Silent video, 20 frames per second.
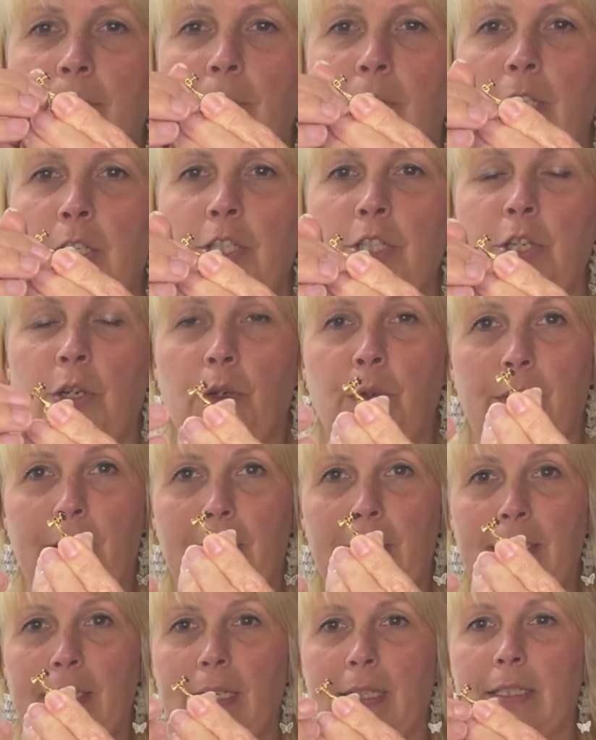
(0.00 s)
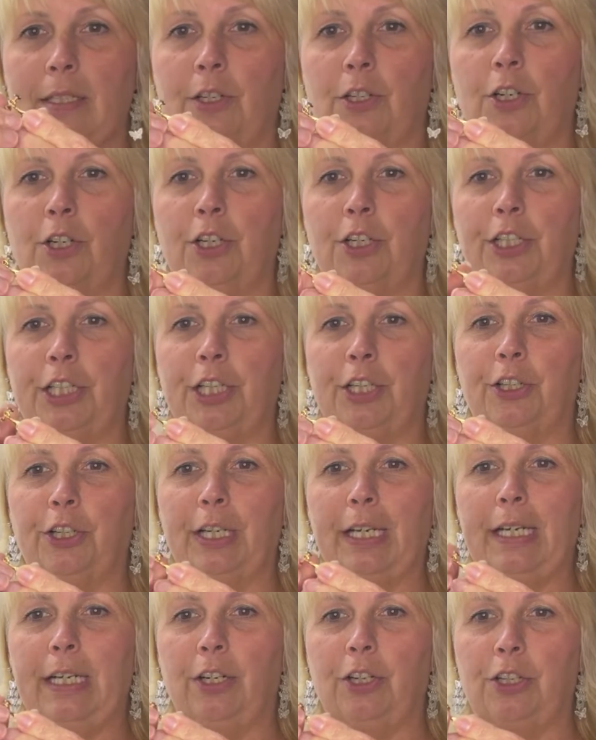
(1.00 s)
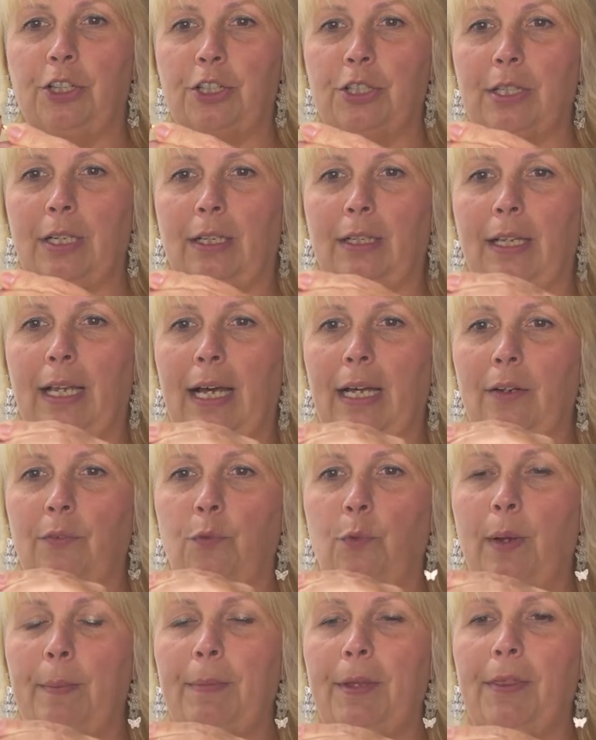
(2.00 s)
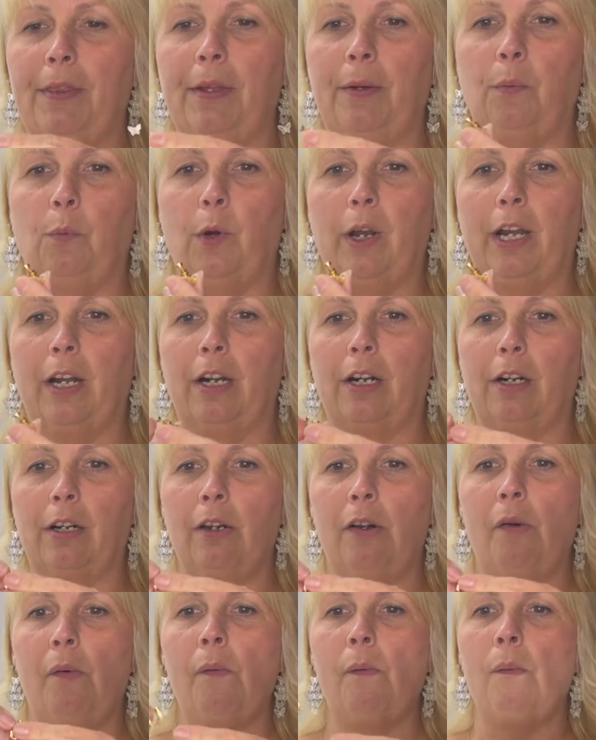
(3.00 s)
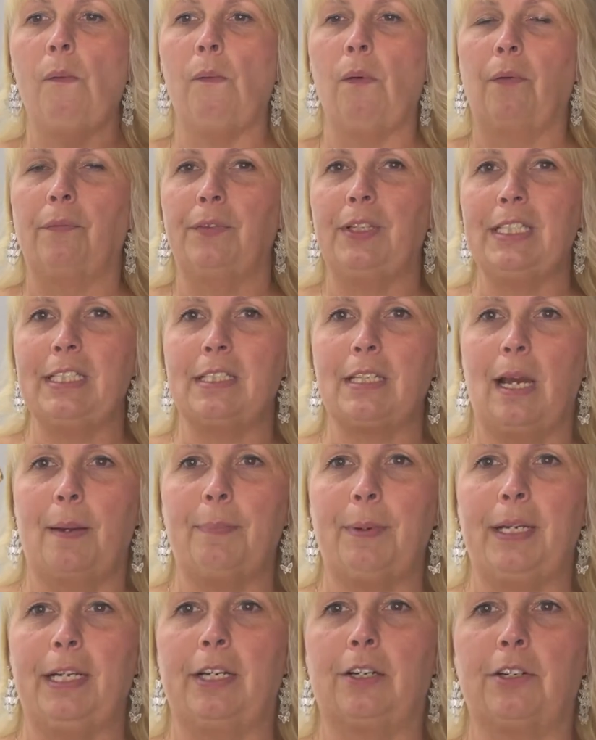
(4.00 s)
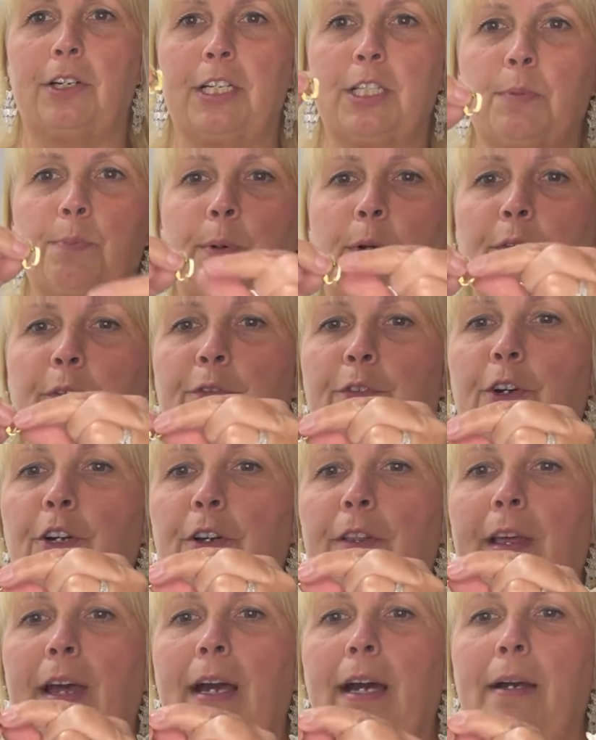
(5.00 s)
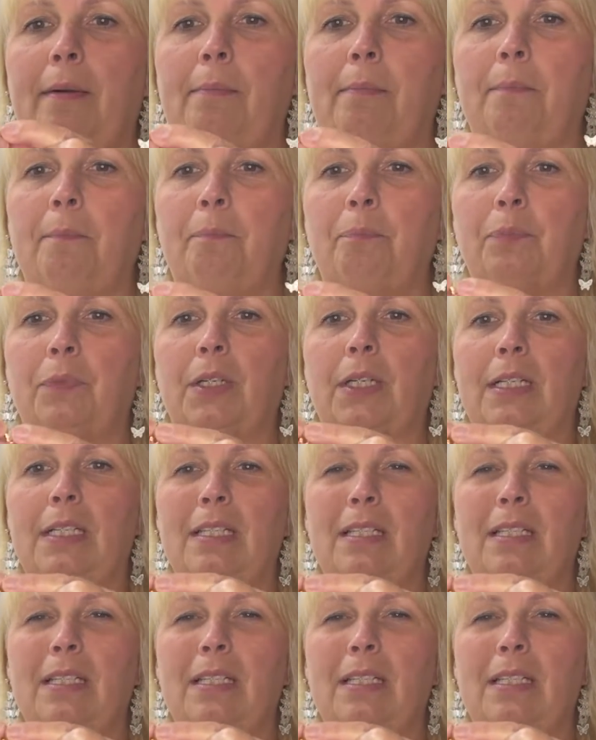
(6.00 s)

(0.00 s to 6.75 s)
so that it doesn't hurt your ears. A lot of women that wear these type of earrings prefer that because